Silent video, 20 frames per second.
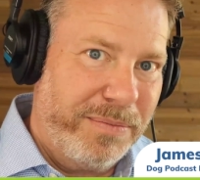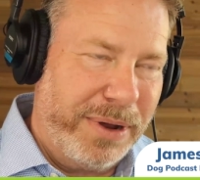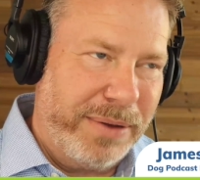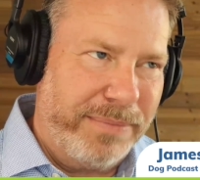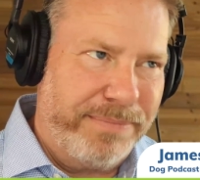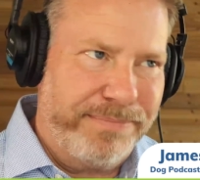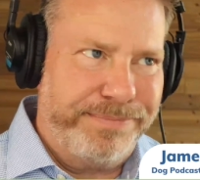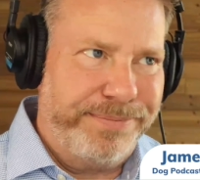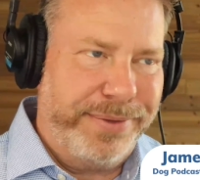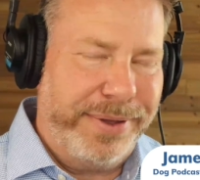
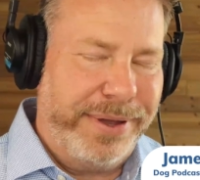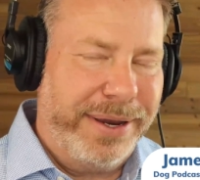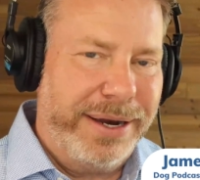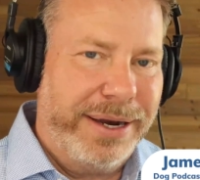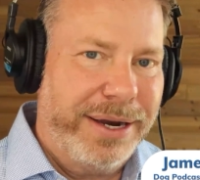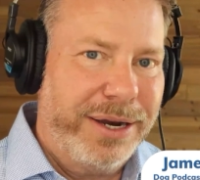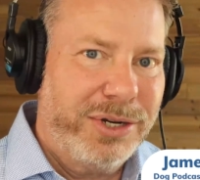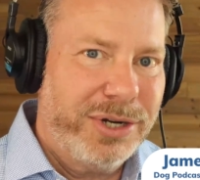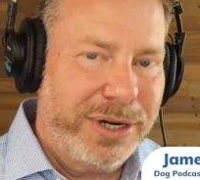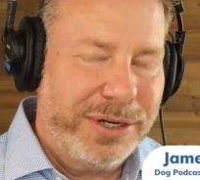an
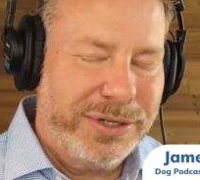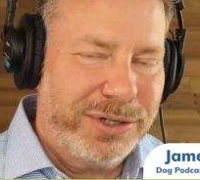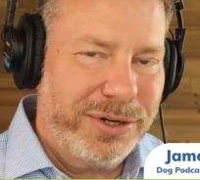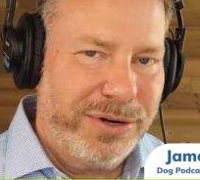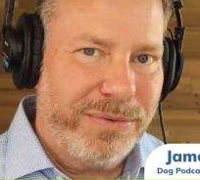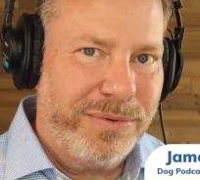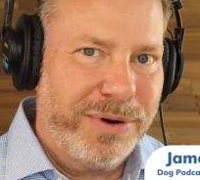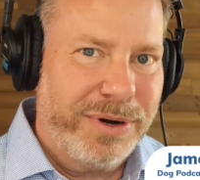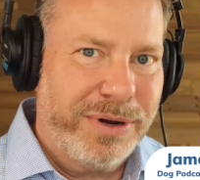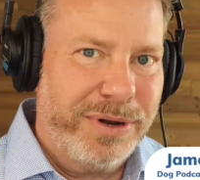
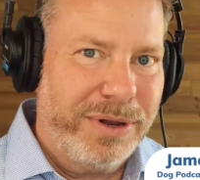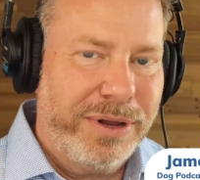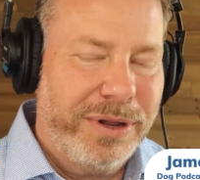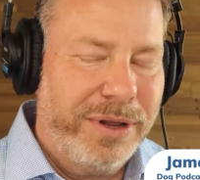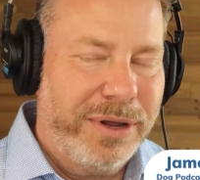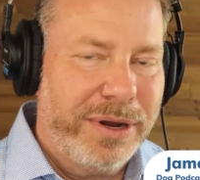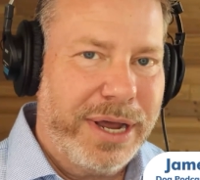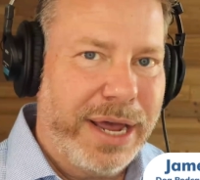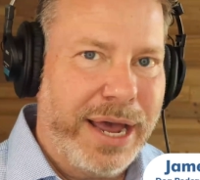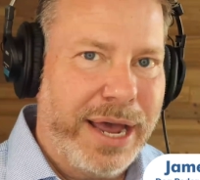adjuster would
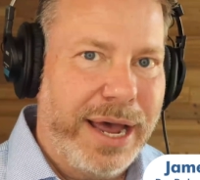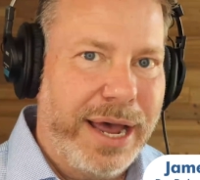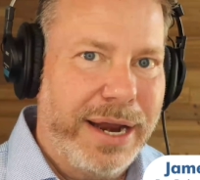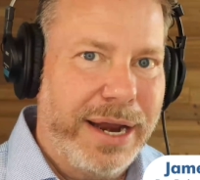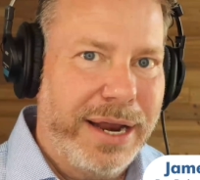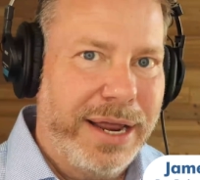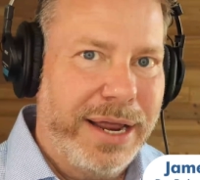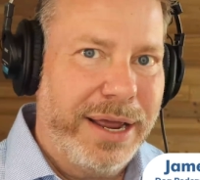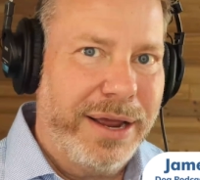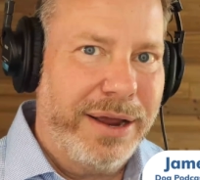look
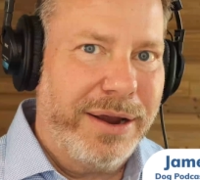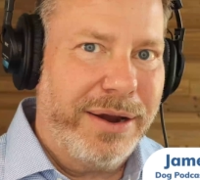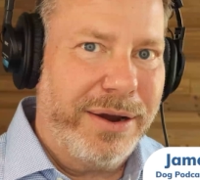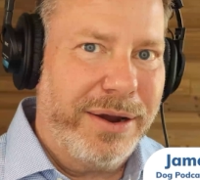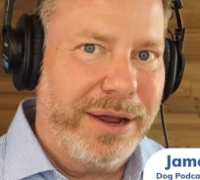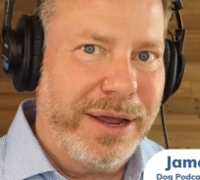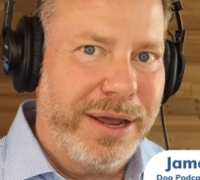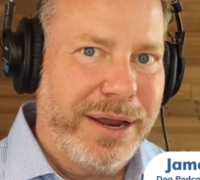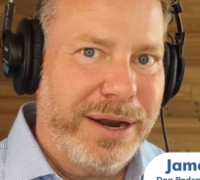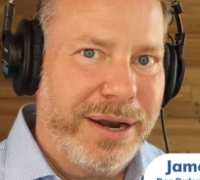at
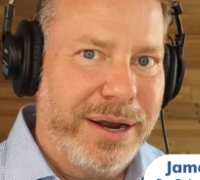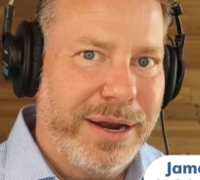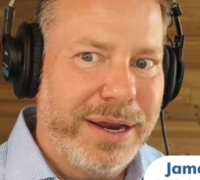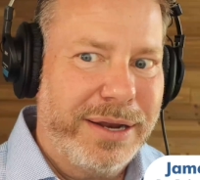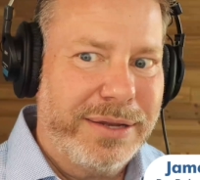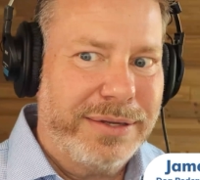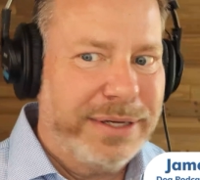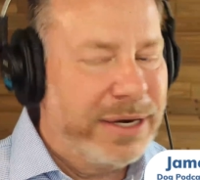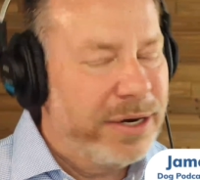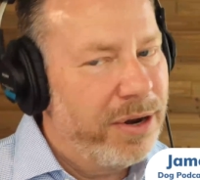
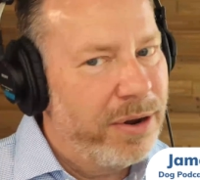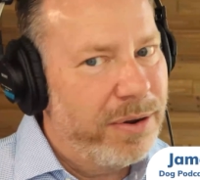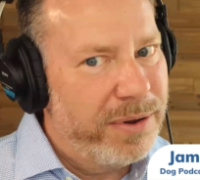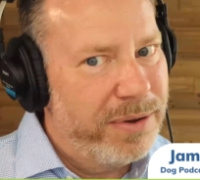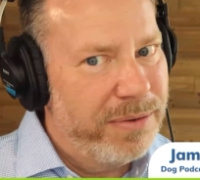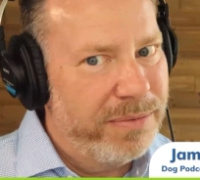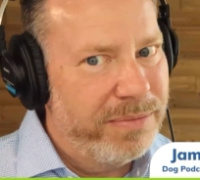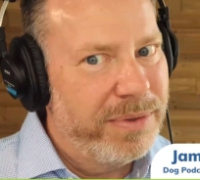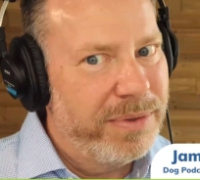and say, no,